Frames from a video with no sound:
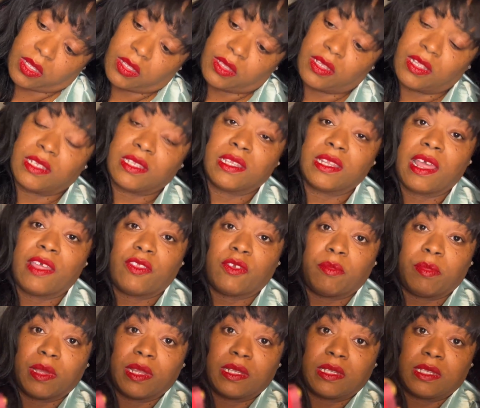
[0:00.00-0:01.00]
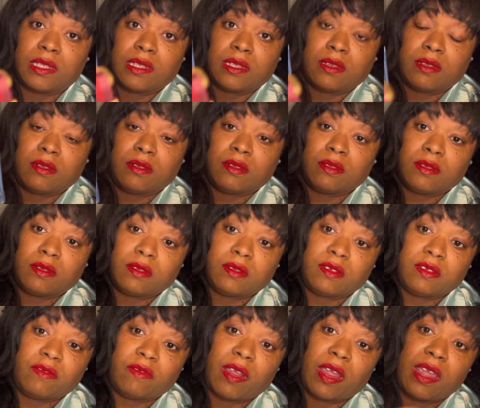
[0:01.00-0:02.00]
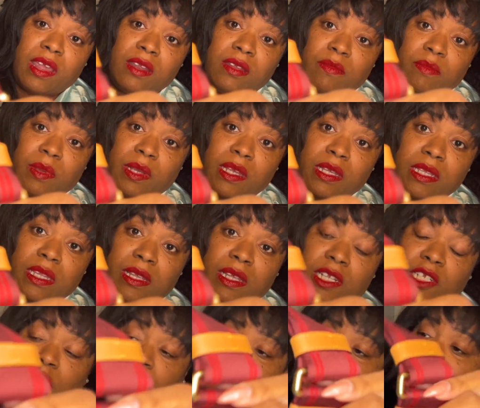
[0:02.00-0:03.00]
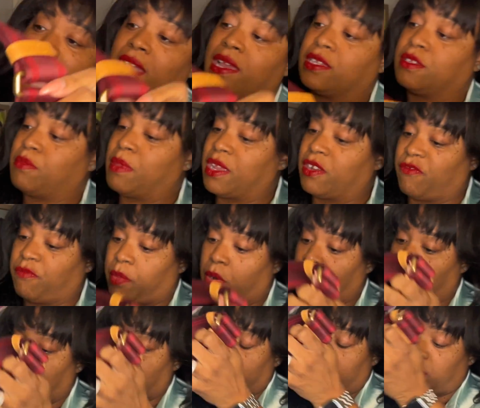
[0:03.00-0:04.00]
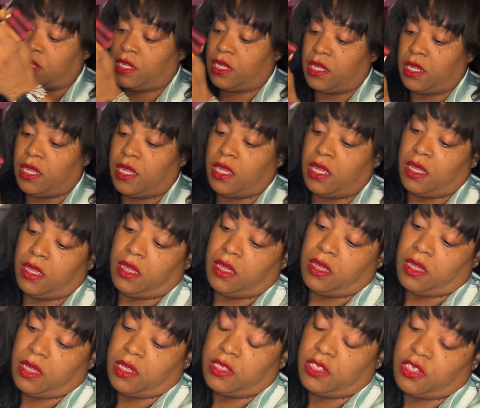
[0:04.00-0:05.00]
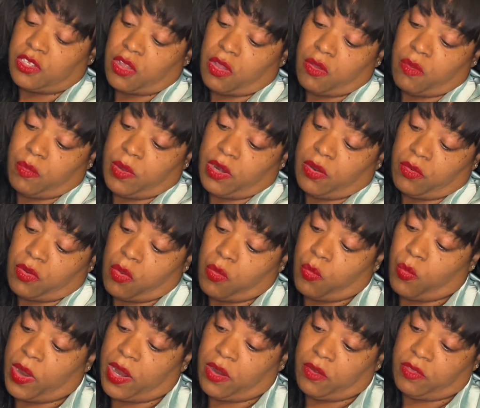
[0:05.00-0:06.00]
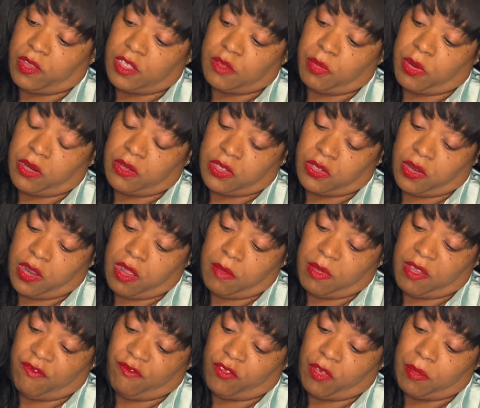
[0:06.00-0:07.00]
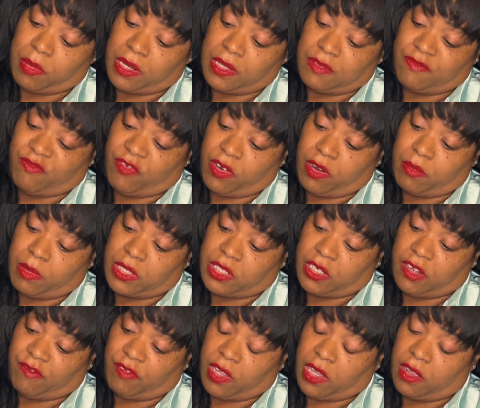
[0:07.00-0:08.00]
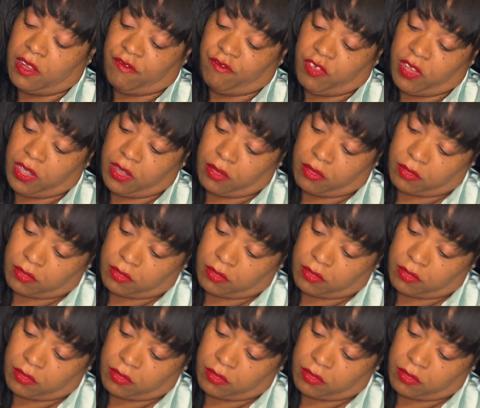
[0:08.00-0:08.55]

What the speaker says: These leather bits, right? Because each bag is made of parts. And so we don't know where these parts are coming from, but it's very much giving LV.